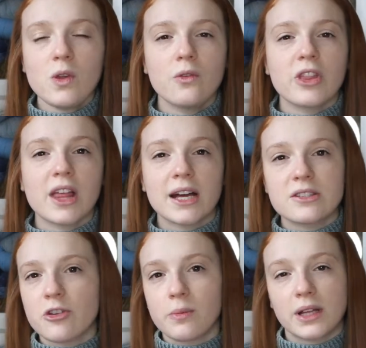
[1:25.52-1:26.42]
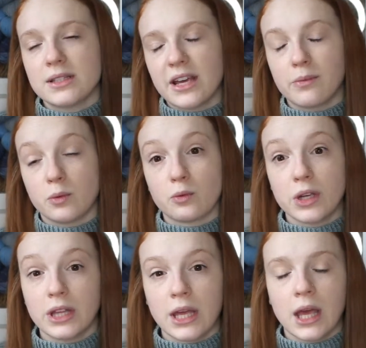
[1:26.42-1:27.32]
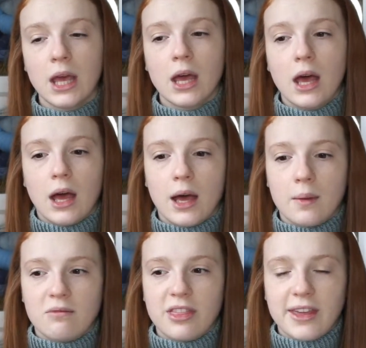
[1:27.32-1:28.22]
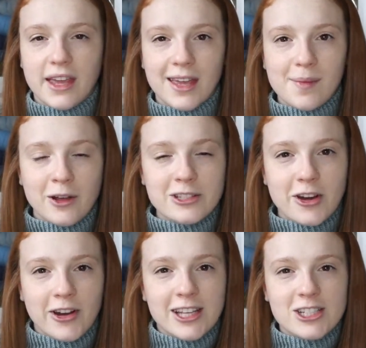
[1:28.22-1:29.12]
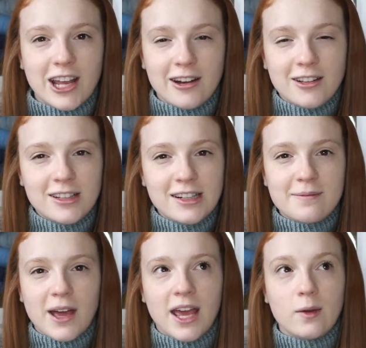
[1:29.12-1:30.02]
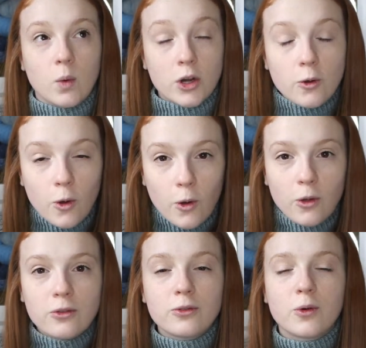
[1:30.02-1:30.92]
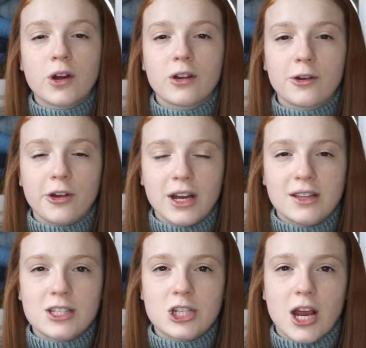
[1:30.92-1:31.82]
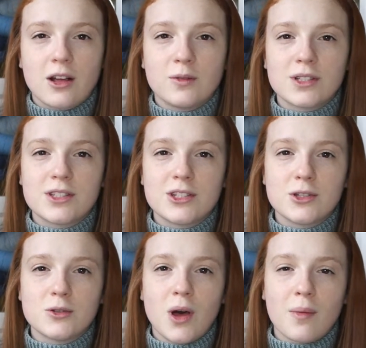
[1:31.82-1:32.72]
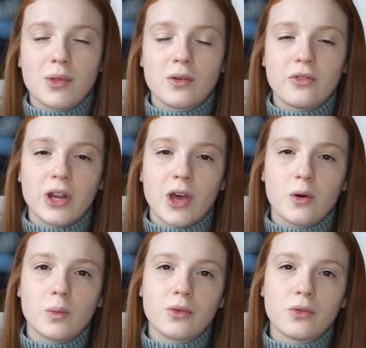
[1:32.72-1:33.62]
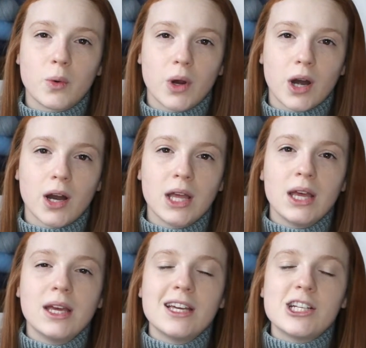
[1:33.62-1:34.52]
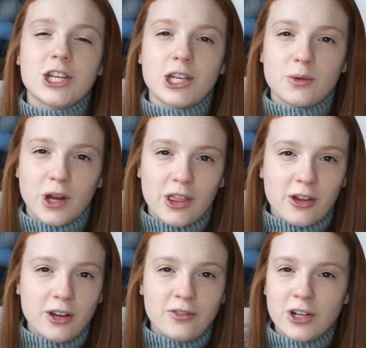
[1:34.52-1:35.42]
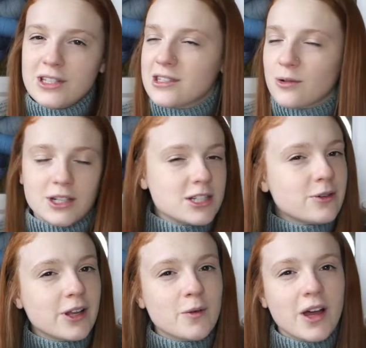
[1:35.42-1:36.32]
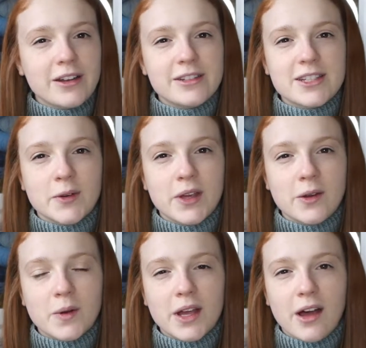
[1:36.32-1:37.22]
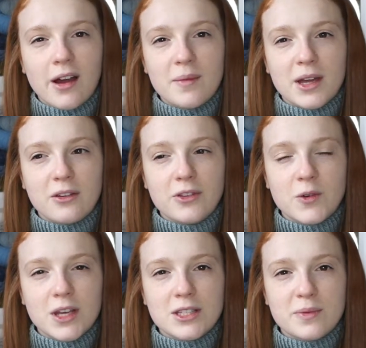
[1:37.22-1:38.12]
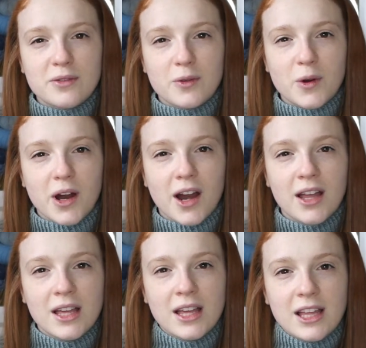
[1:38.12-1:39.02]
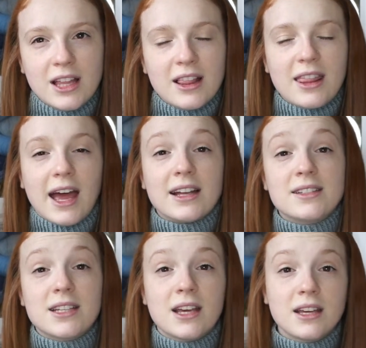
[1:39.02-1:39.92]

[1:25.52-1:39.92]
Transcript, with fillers: Over the last few months I've been really thinking about starting a channel, and my one goal for creating this channel was to upload a video before January 31st, 2021. So here we are, about a few days before that